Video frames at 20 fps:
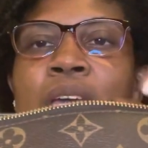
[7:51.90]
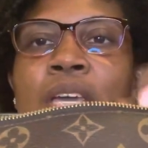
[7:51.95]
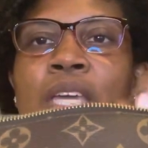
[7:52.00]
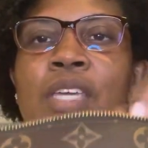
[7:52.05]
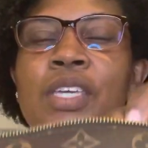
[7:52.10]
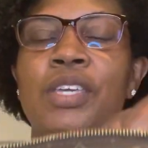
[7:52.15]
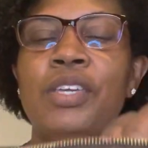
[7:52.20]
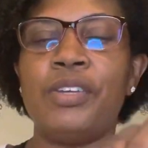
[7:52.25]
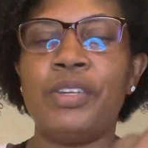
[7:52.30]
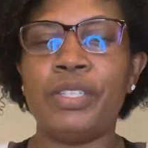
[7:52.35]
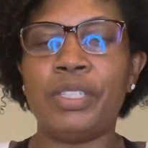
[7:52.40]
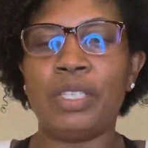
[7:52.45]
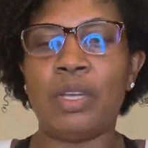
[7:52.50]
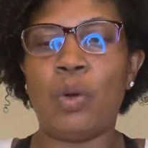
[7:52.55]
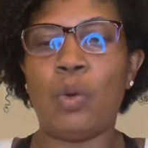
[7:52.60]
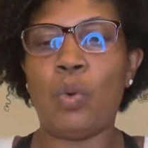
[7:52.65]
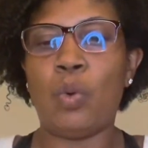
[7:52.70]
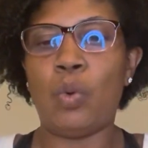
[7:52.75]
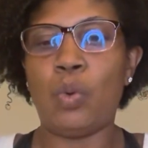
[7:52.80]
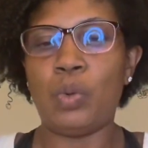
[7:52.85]
years
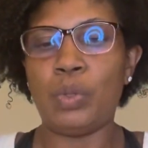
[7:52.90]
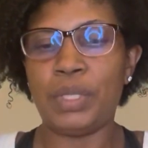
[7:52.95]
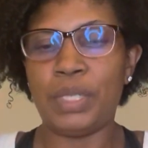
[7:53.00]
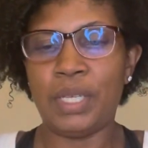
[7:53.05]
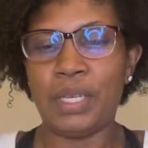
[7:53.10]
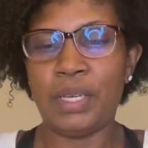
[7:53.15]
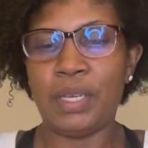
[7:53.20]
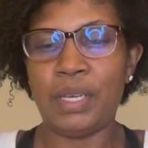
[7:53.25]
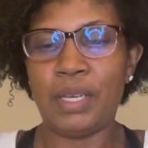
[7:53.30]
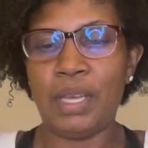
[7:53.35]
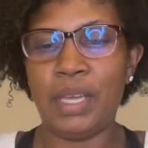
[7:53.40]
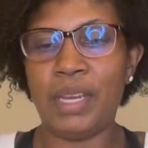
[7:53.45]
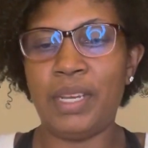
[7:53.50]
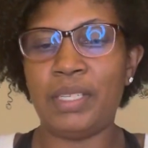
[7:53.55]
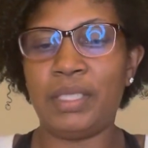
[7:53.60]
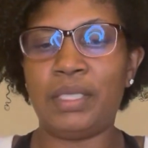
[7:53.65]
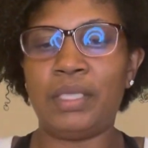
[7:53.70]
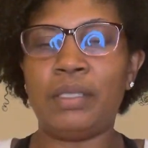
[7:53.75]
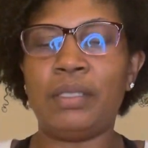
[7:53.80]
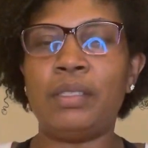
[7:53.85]
old and it
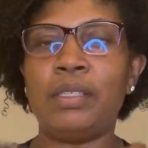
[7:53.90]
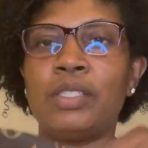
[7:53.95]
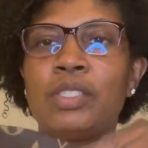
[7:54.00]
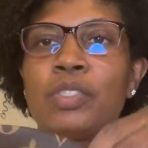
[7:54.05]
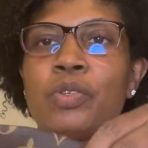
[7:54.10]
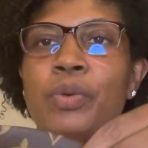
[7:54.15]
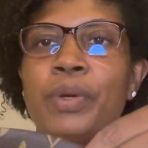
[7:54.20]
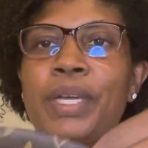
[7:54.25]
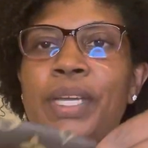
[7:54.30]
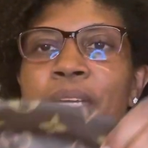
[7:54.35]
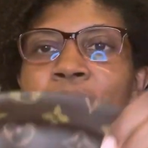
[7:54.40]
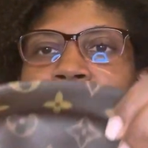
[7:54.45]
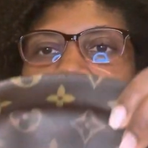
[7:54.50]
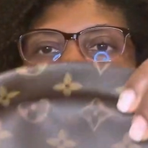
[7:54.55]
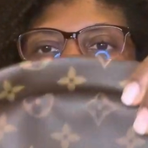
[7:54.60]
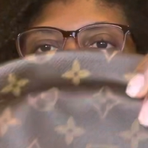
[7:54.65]
still looks great.